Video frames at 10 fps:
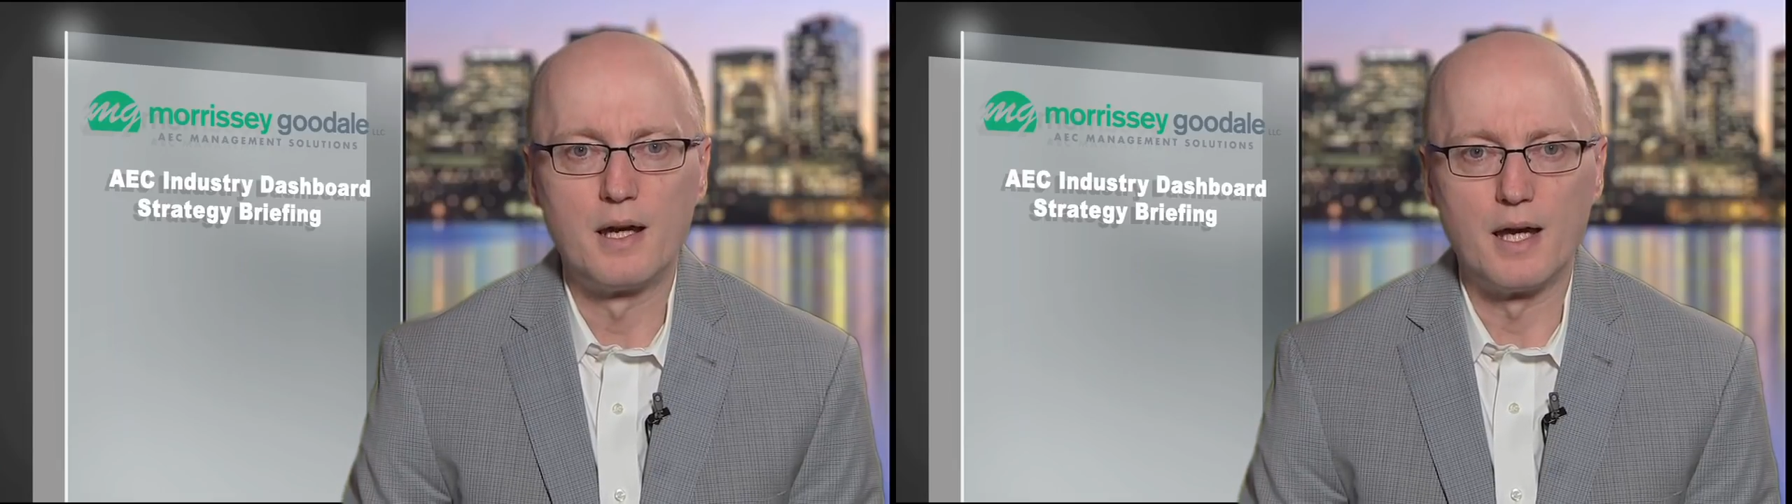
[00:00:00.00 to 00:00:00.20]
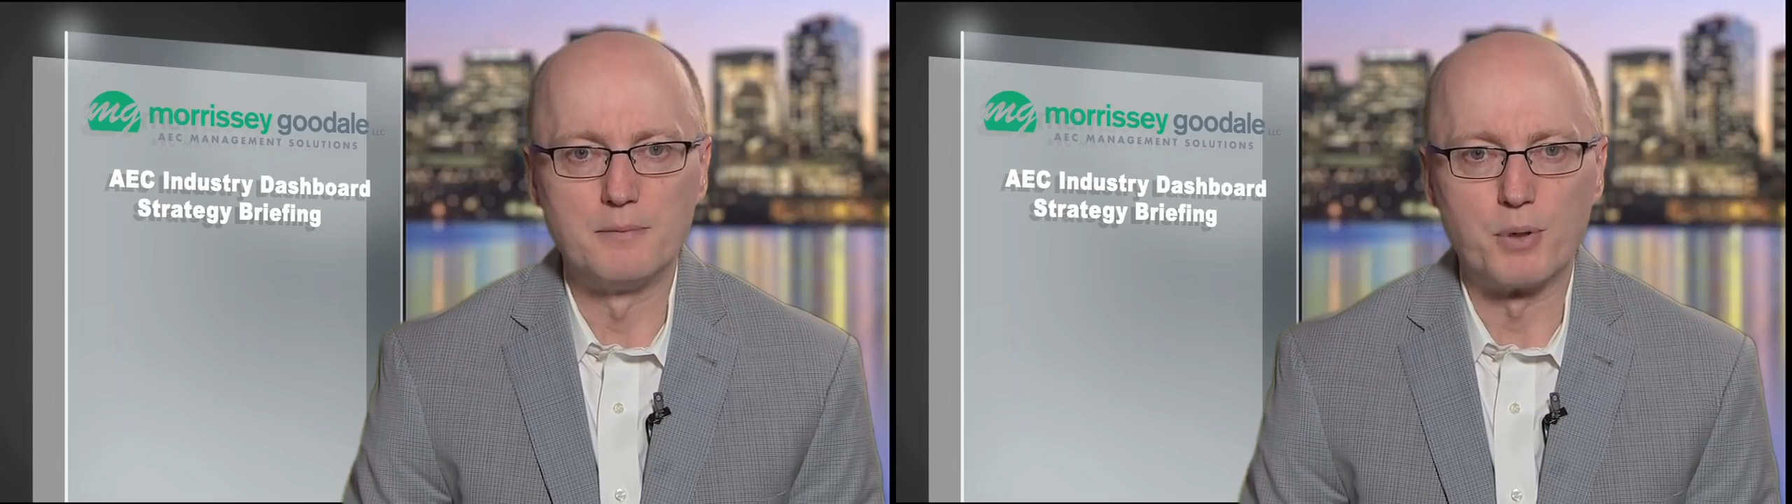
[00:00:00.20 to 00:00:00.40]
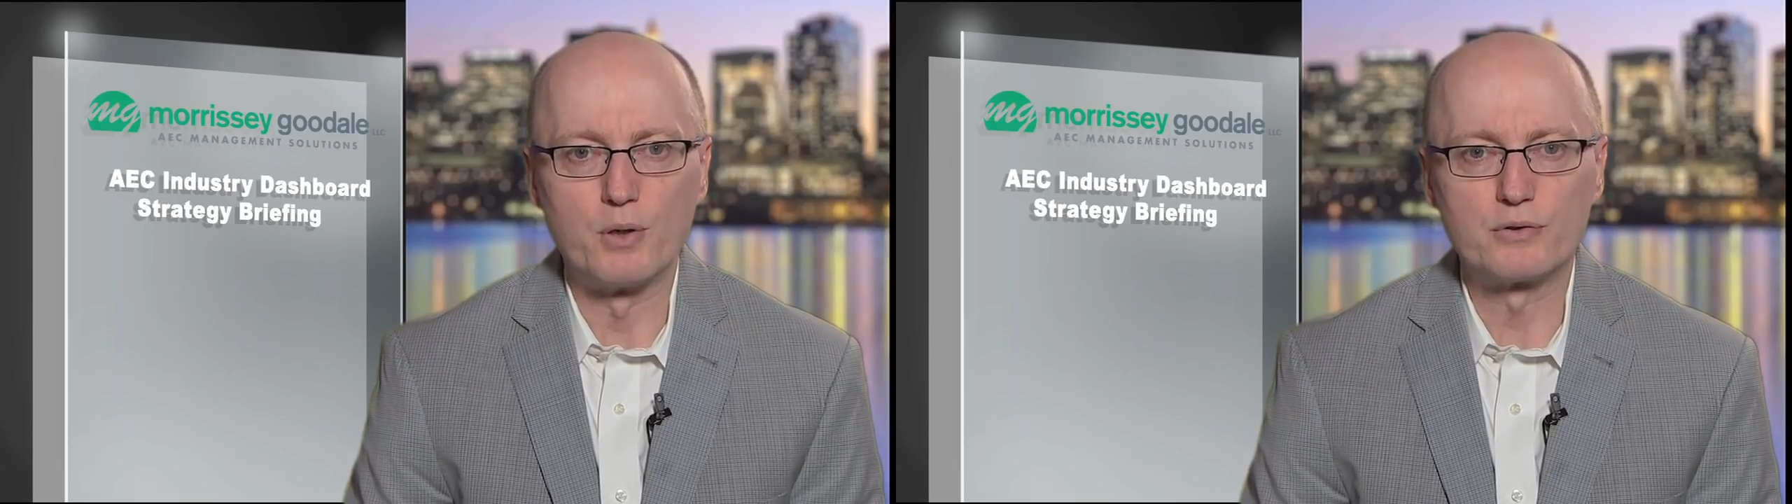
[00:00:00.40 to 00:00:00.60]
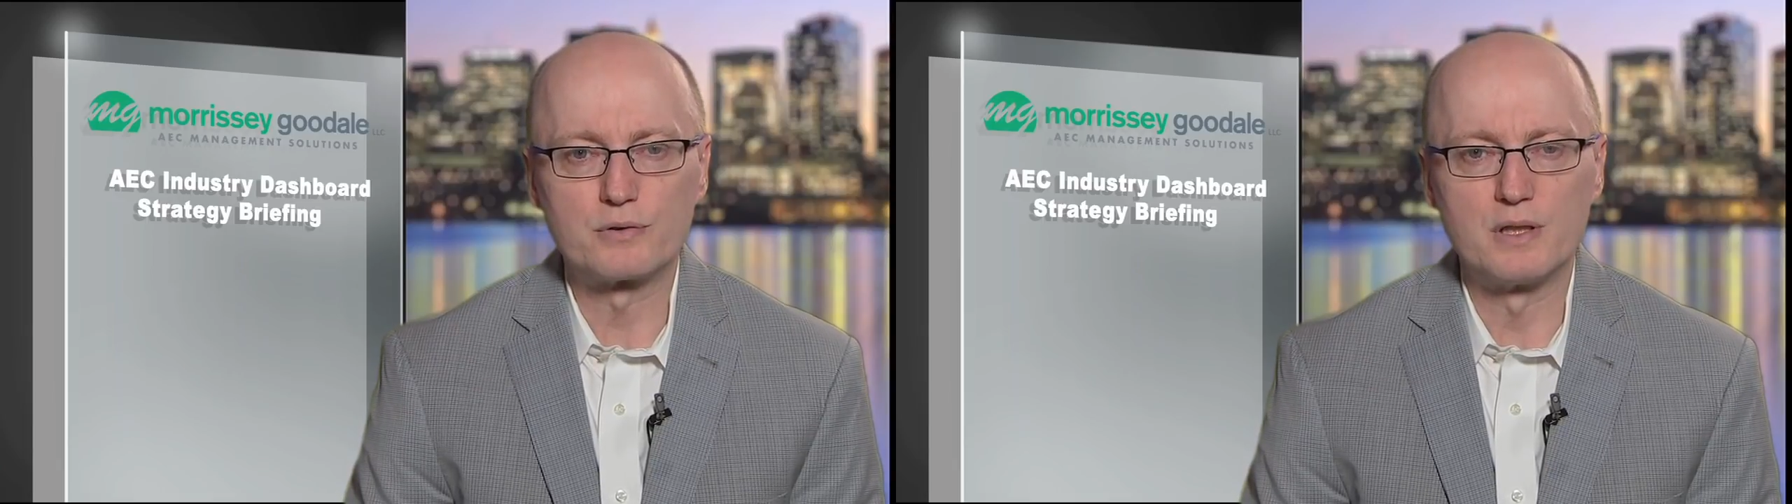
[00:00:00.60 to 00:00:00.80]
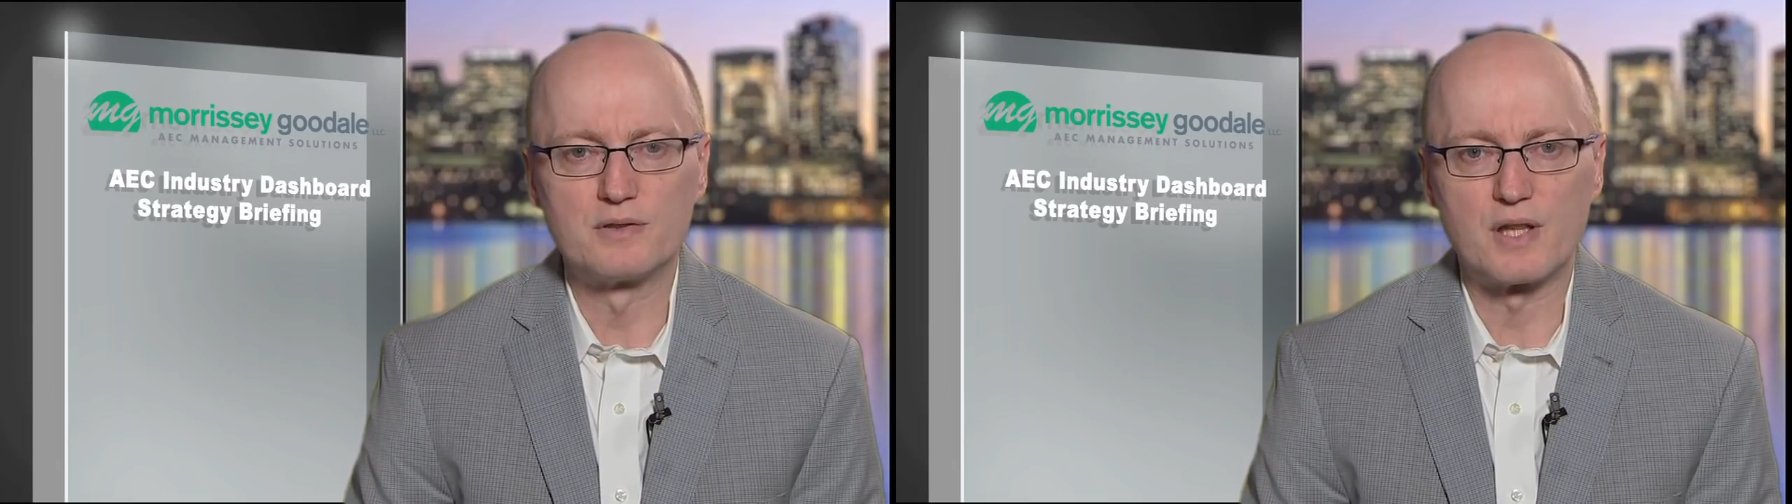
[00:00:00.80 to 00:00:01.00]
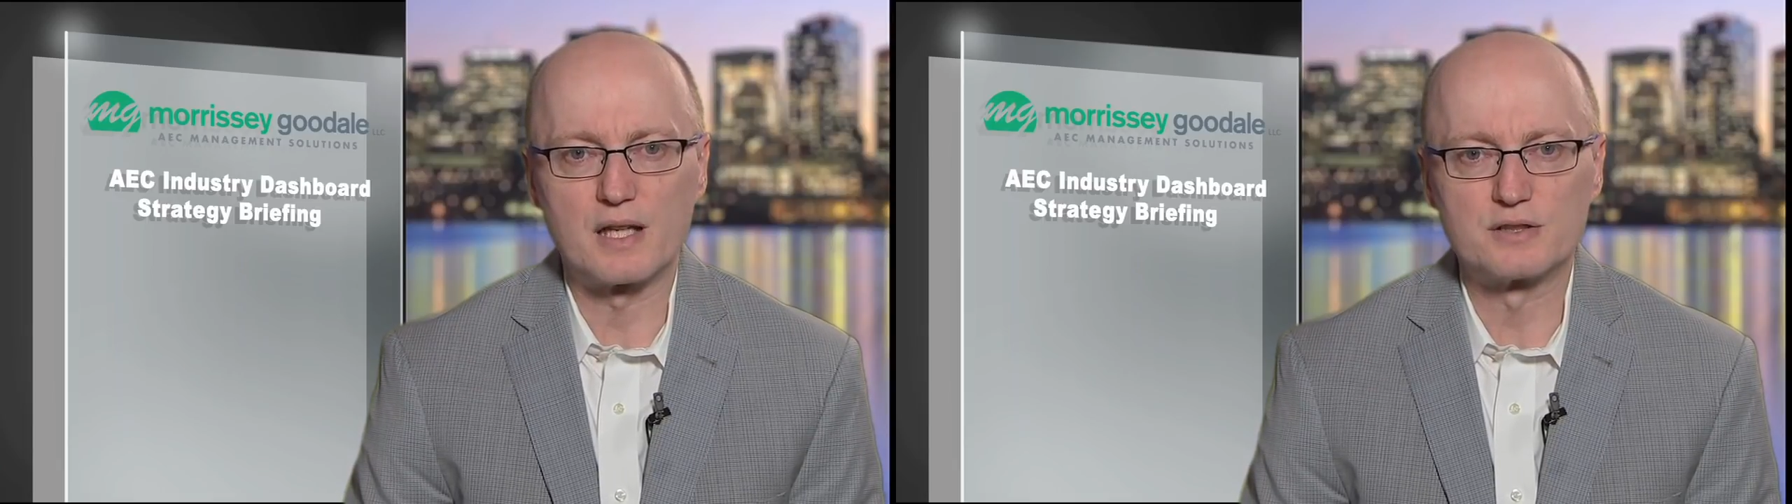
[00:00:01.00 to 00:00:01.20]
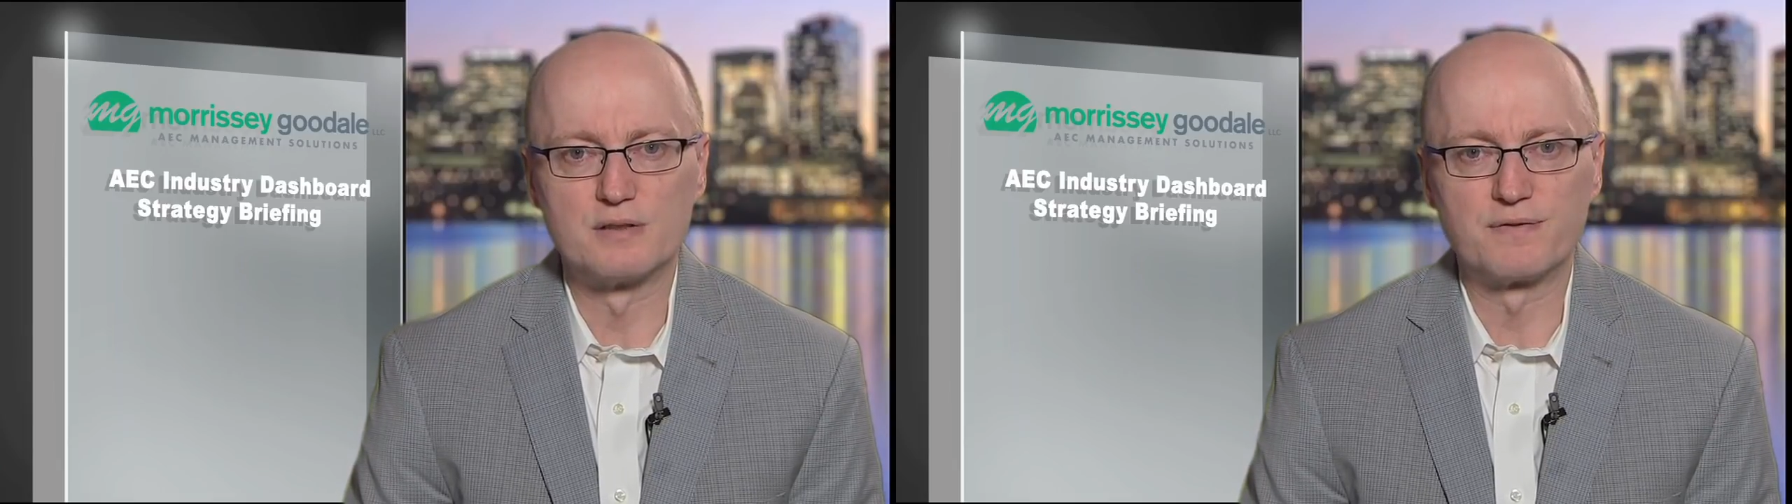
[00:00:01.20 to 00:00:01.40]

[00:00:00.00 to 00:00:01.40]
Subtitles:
and post-transaction